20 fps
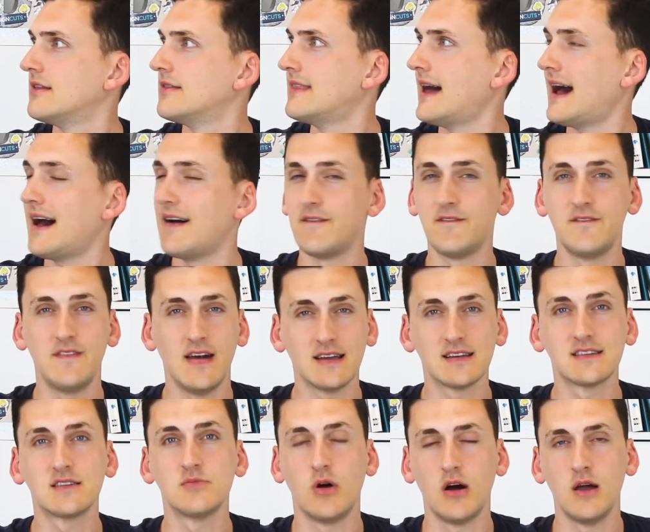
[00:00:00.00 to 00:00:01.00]
that
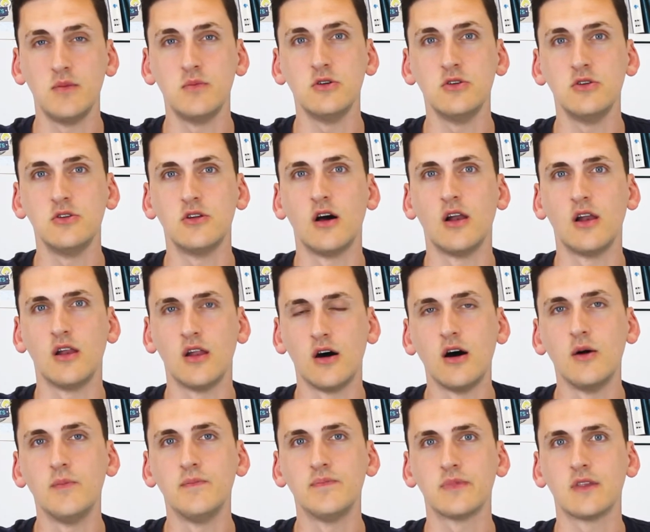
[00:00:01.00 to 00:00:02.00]
affects my mood a
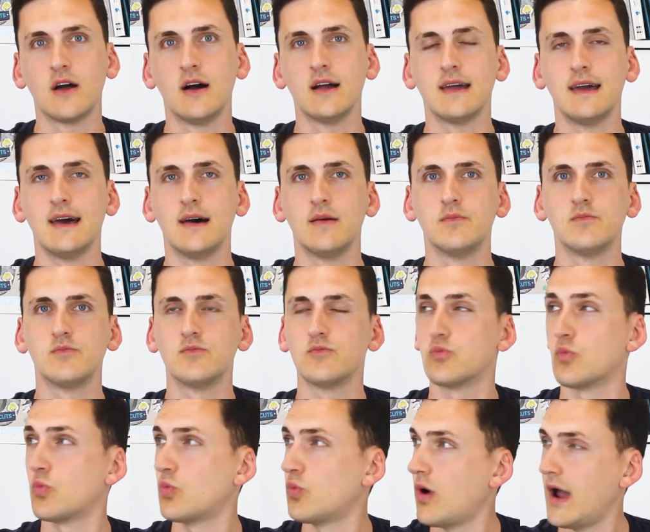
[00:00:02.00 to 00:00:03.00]
lot. I get
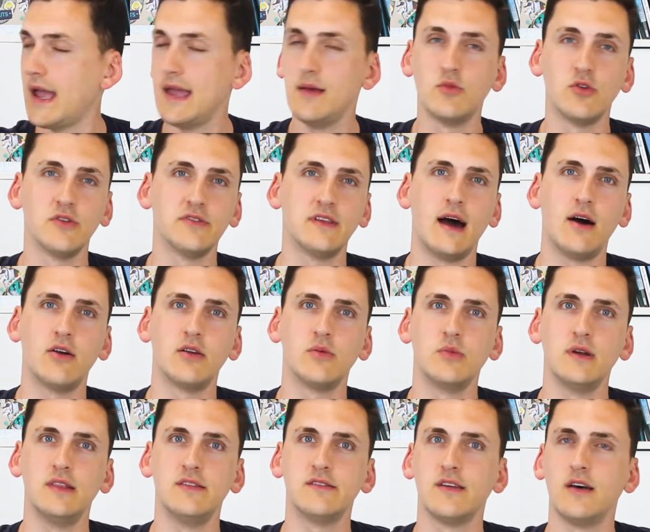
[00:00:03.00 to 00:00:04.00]
way more down in
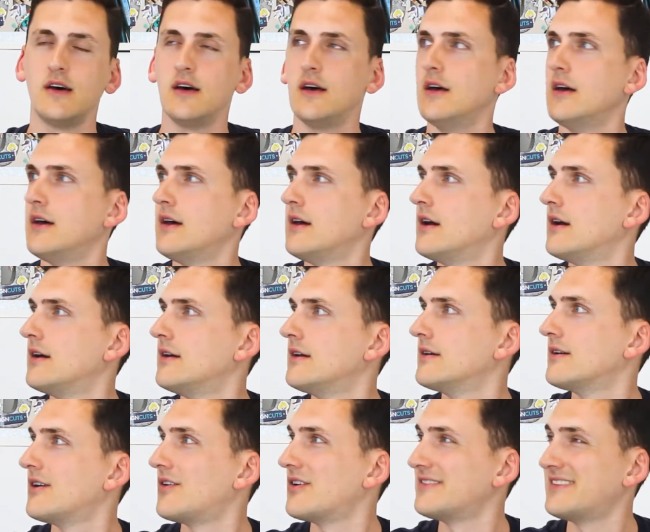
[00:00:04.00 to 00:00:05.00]
winter.
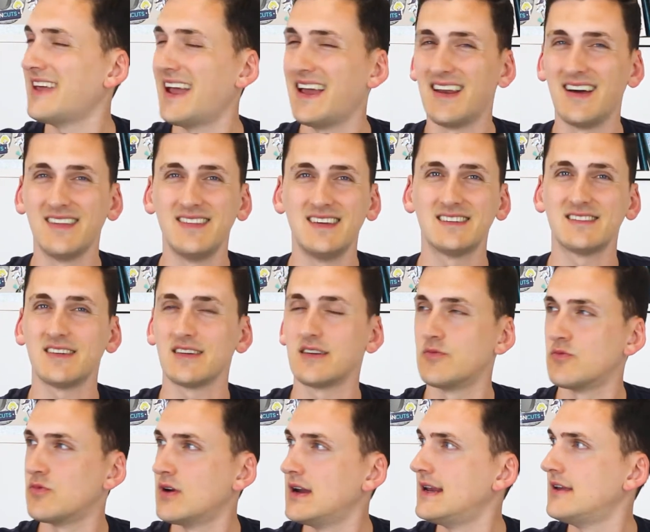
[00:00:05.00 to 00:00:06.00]
On a day like this, I
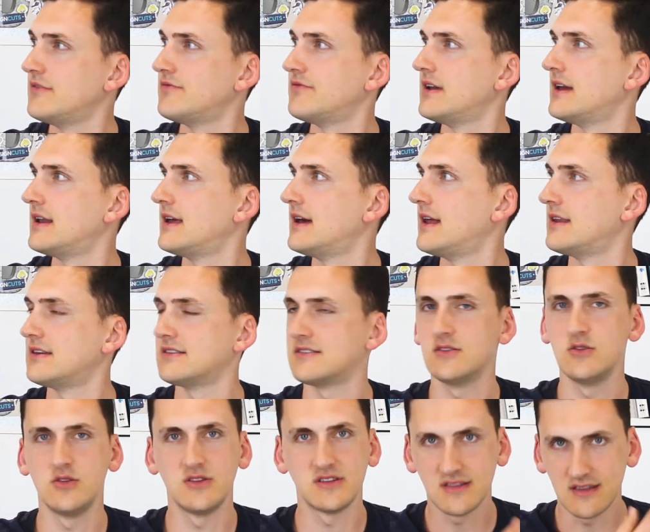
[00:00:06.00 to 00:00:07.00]
can really feel it. And as
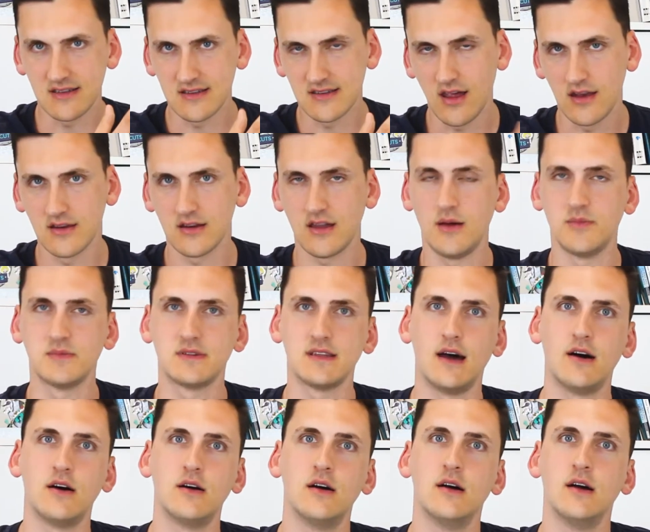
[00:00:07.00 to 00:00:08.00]
soon as the sun comes
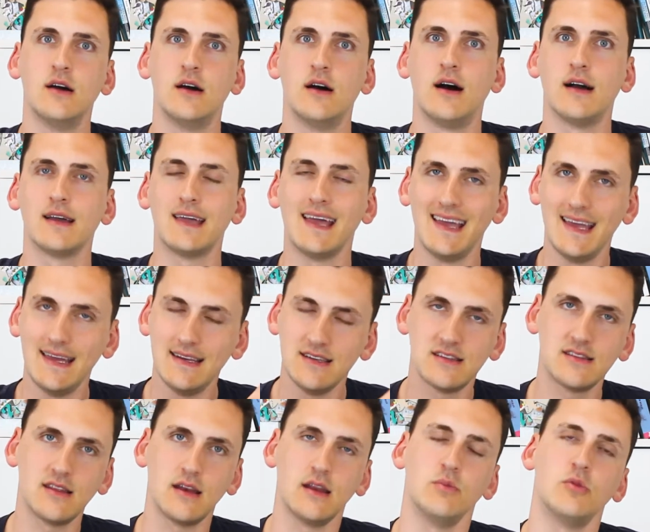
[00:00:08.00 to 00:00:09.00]
out, I get
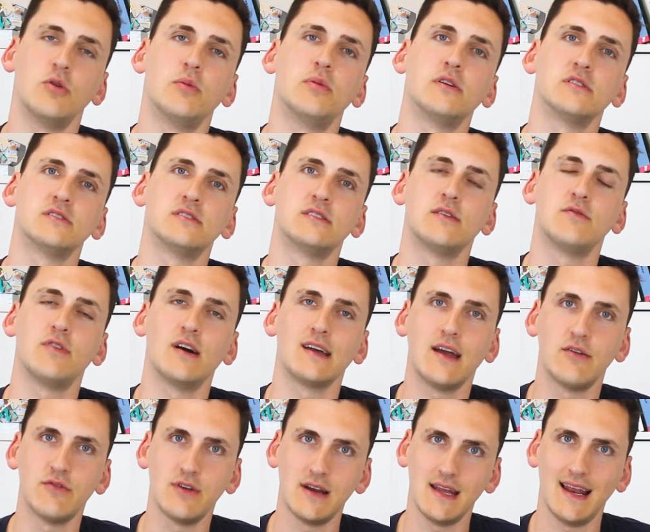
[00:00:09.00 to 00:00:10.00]
instantly more positive. I
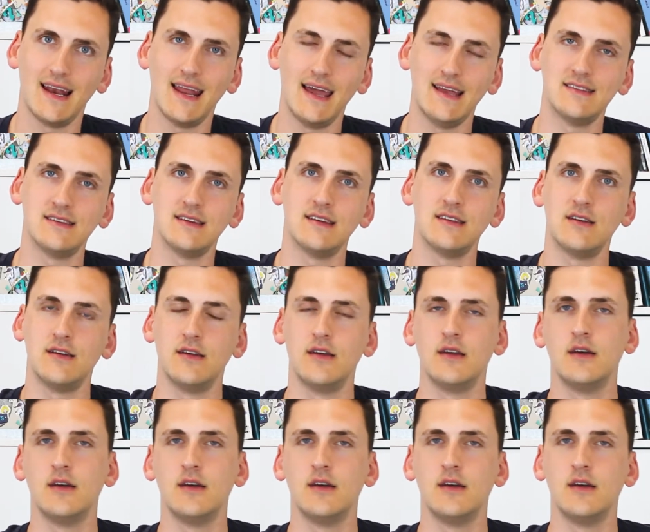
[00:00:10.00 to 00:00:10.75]
get really elated.